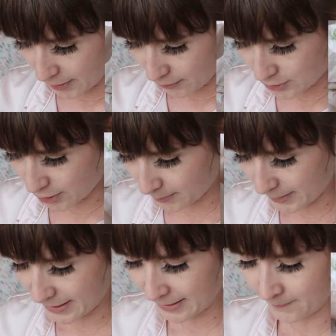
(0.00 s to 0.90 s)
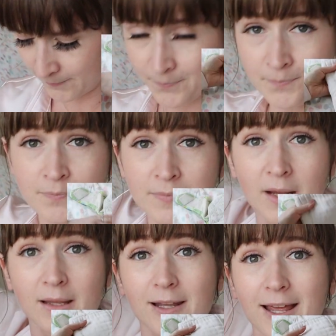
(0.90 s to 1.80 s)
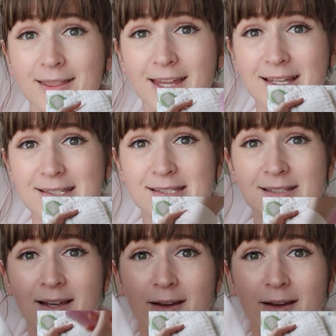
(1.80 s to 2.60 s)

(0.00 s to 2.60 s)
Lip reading: that on top here like this,